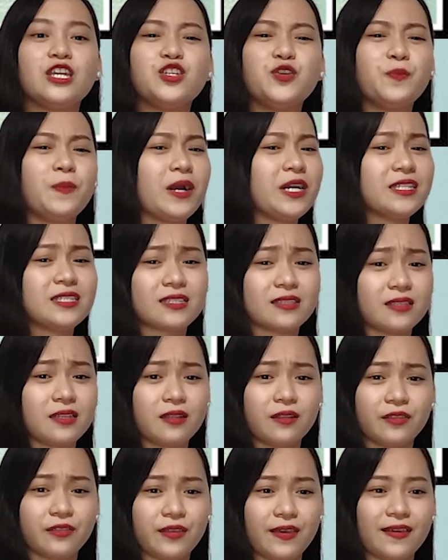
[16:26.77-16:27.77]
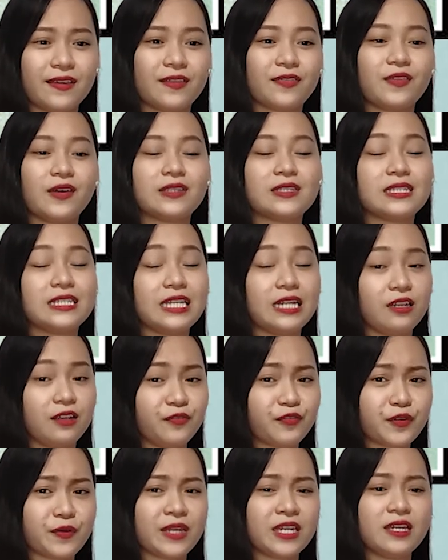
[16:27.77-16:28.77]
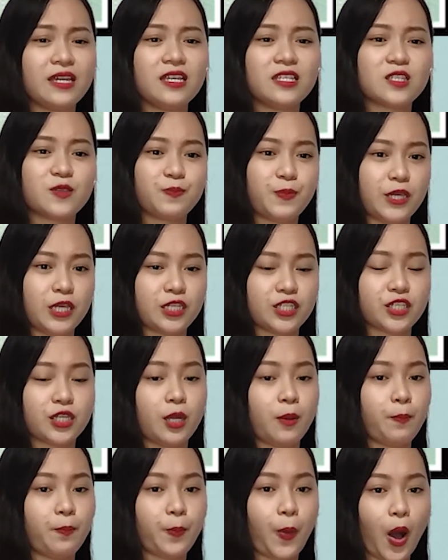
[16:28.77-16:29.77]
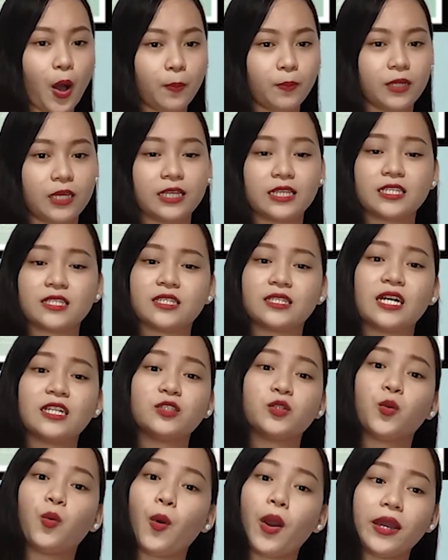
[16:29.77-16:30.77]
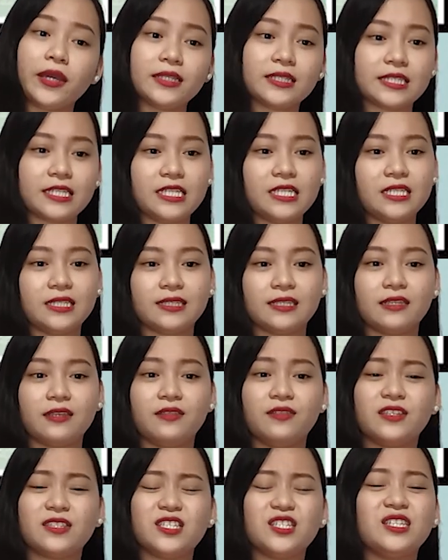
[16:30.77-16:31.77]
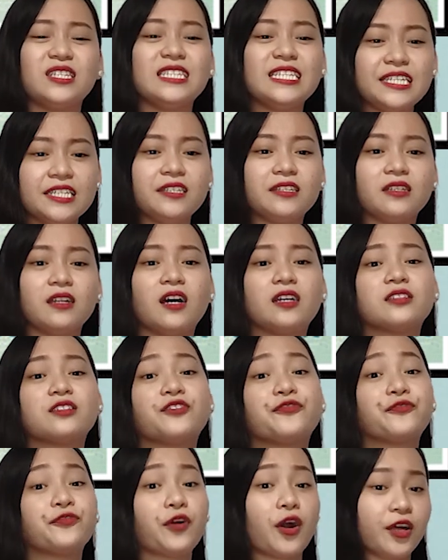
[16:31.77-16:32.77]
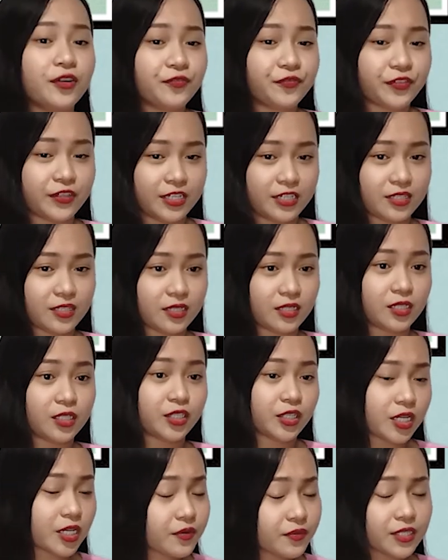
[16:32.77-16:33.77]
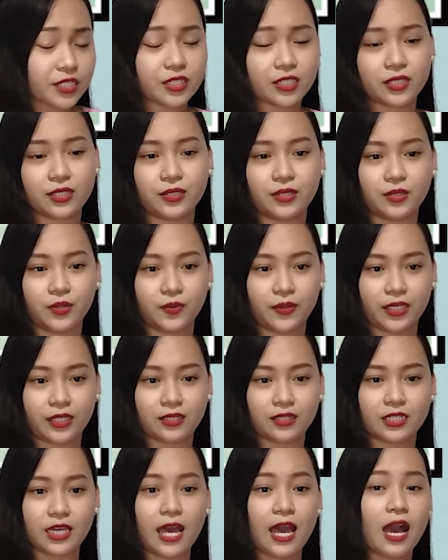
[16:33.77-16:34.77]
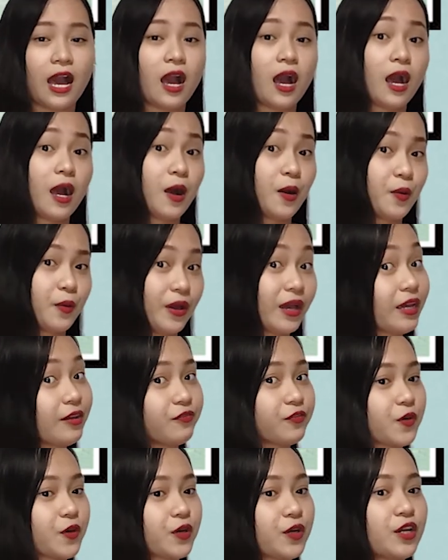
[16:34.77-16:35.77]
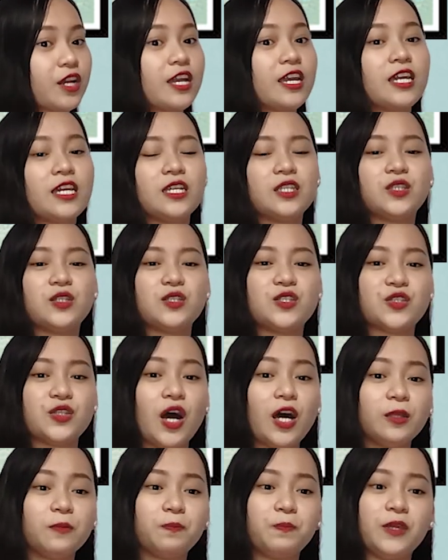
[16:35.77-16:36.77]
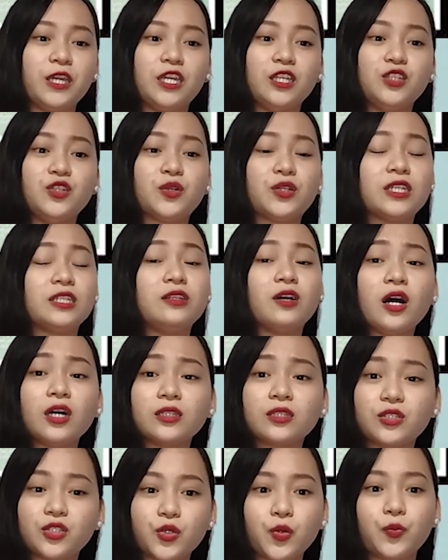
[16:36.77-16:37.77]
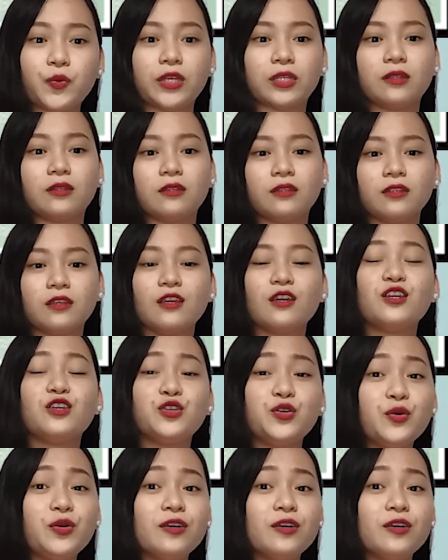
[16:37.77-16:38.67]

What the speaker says: You might still think that delivering a speech in public is not quite easy, that you need a lot of confidence and courage to do it. However, it does not mean you cannot do it.